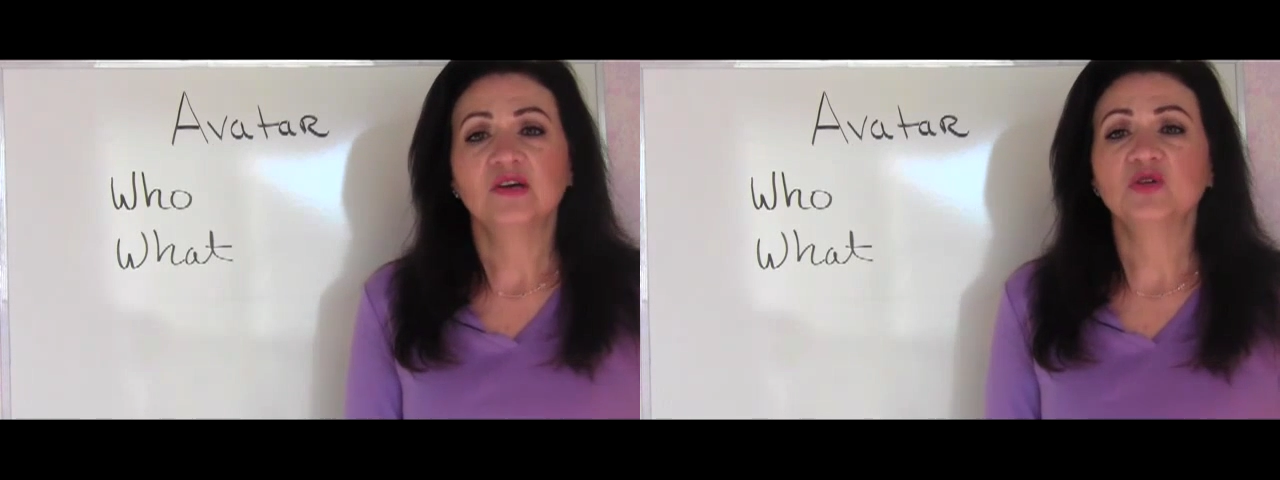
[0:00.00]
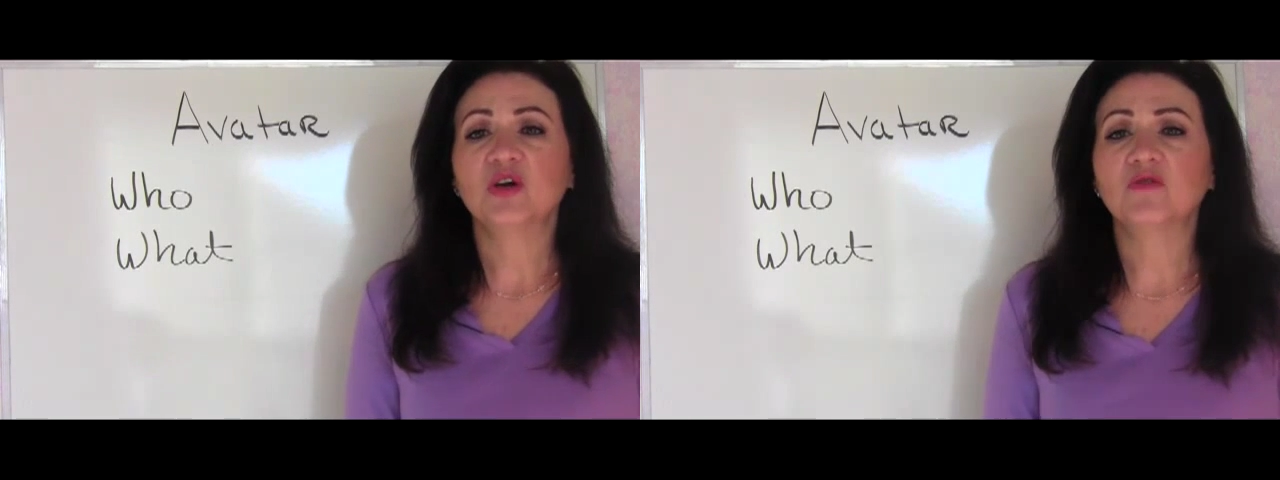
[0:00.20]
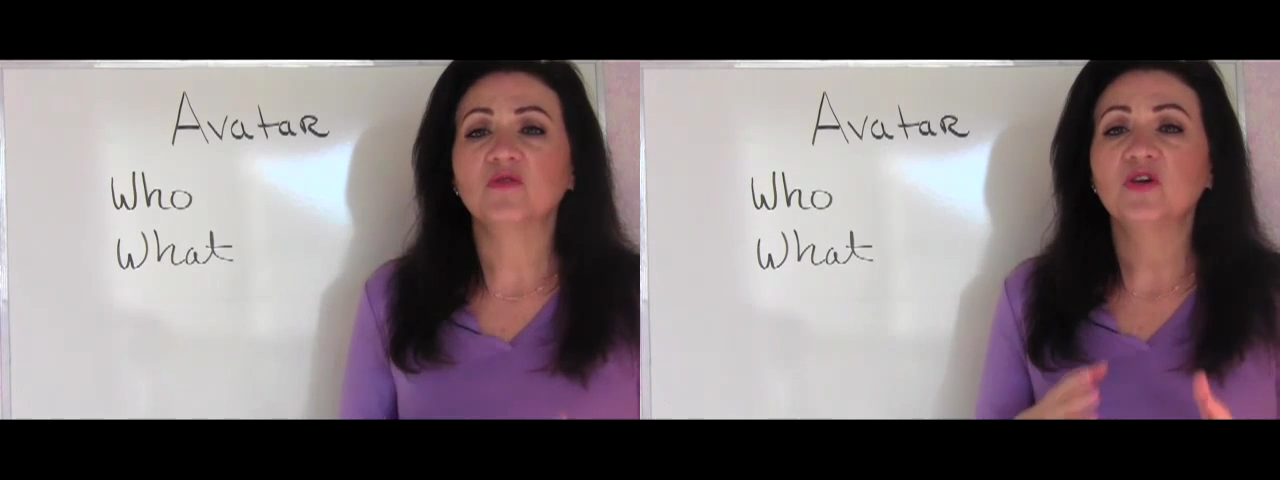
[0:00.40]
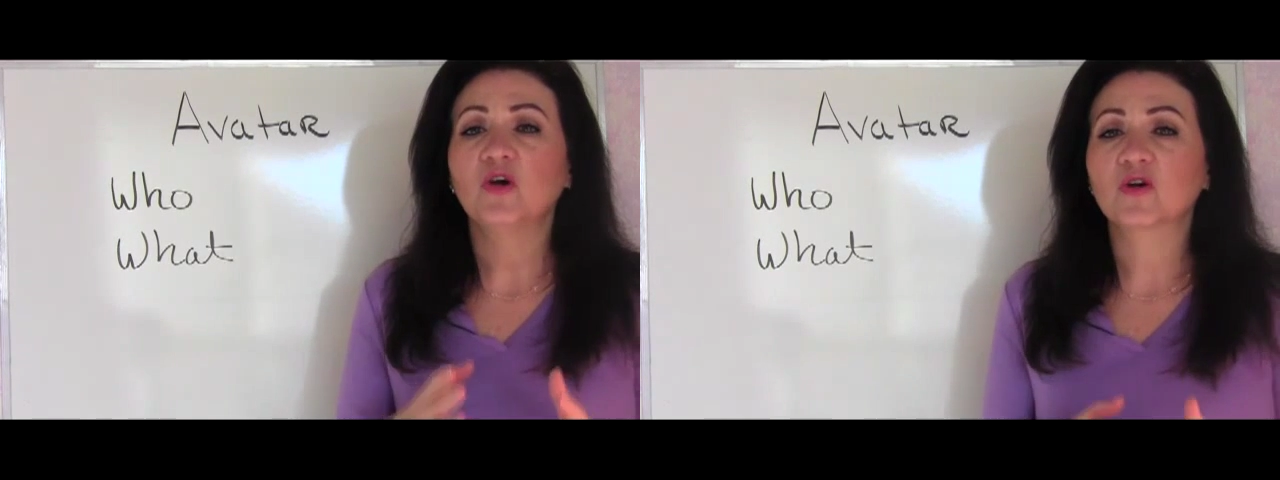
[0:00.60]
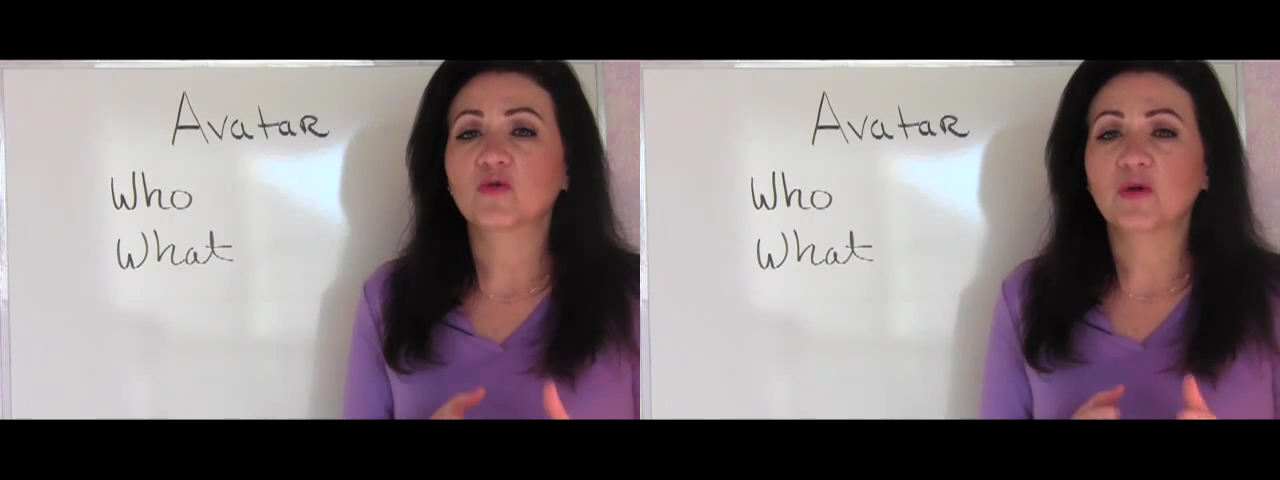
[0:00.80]
So
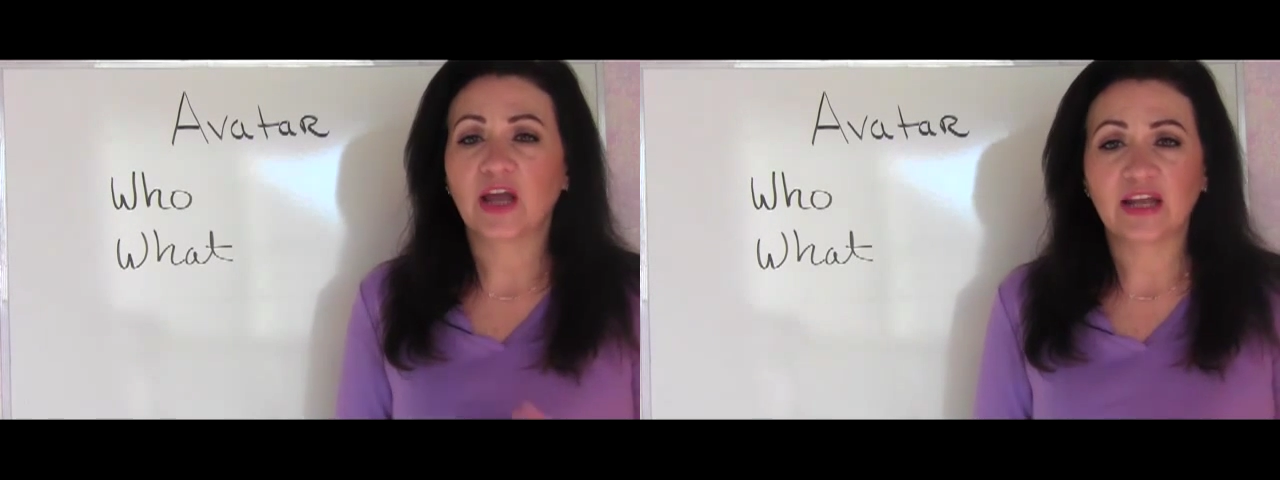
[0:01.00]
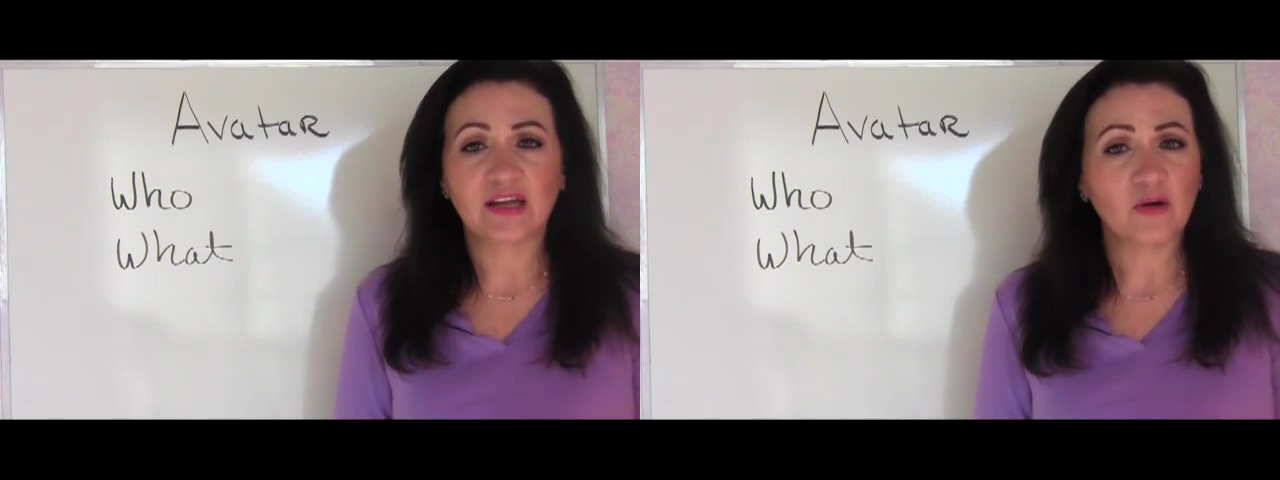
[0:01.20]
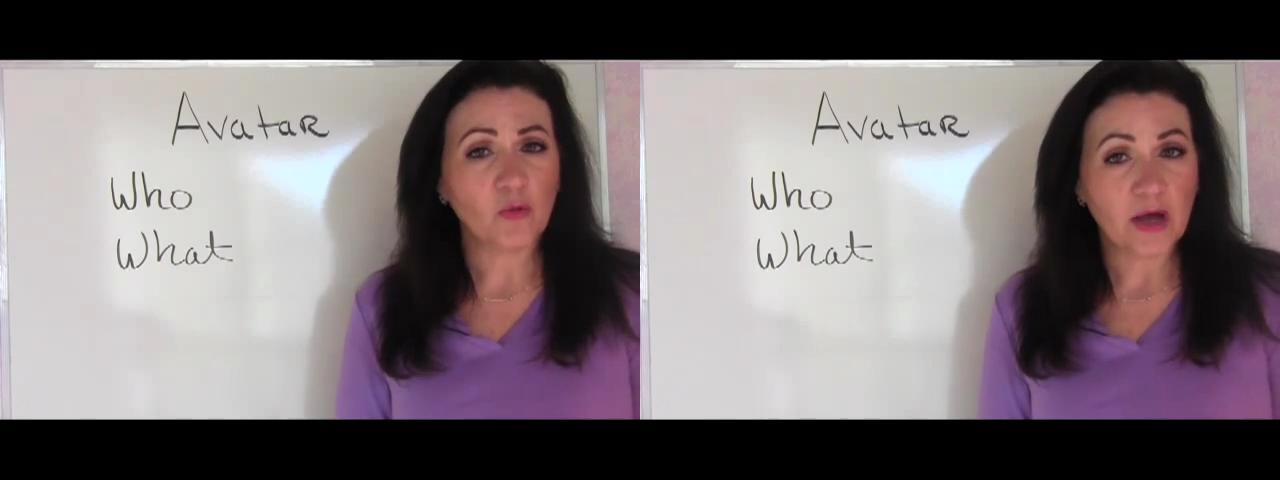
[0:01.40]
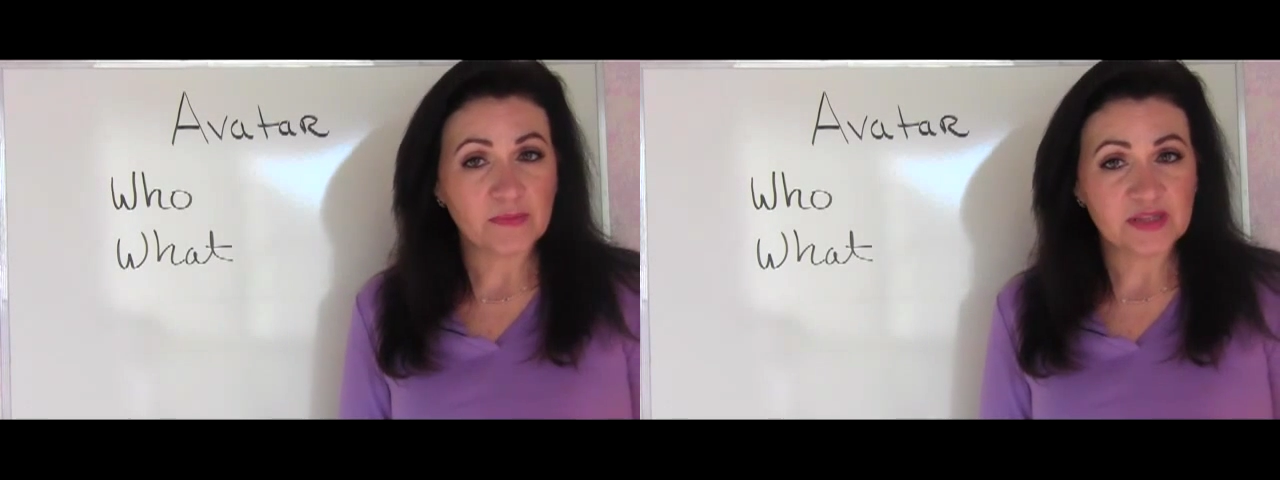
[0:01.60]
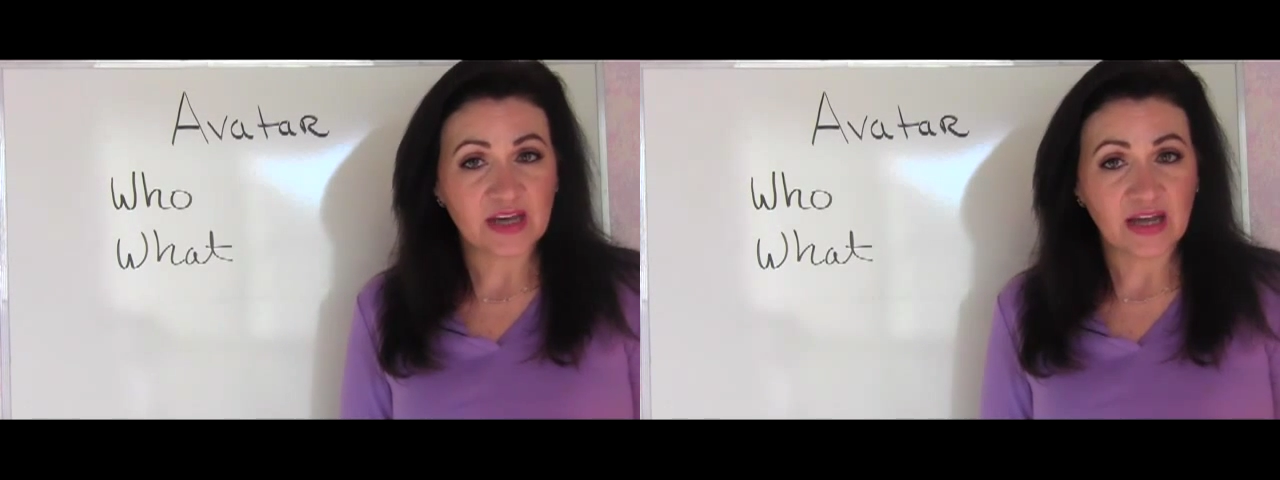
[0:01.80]
you're creating a
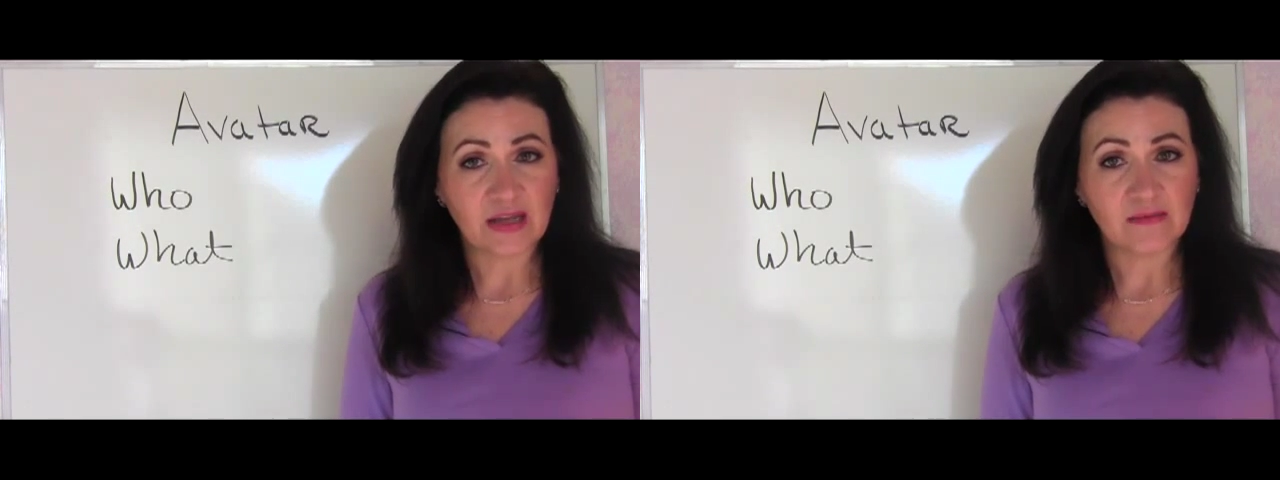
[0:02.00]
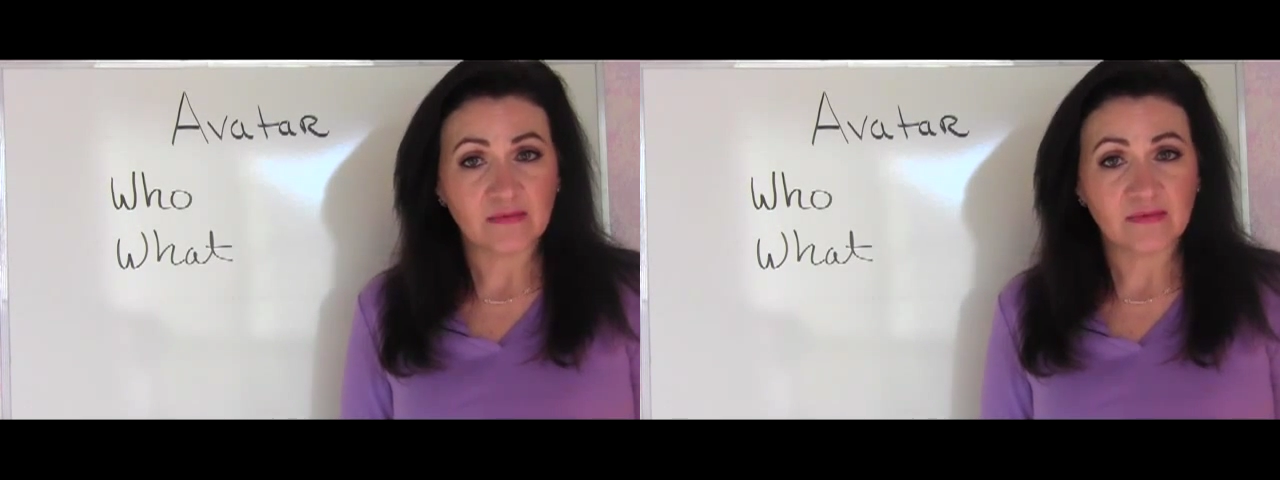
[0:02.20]
website,